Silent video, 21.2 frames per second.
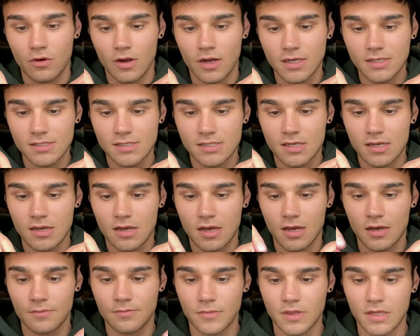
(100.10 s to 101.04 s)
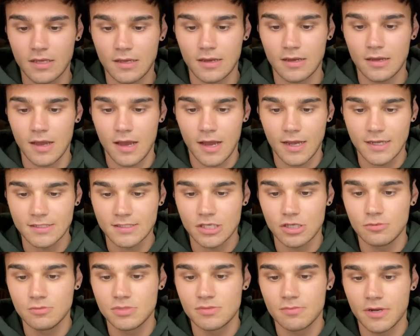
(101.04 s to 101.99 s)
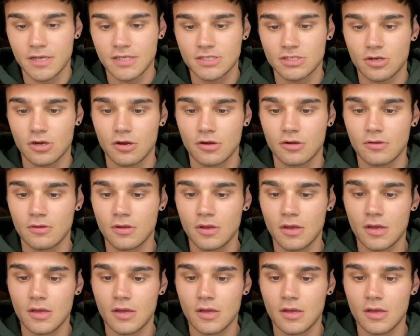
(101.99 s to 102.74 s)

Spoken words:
us. The ice cubes might start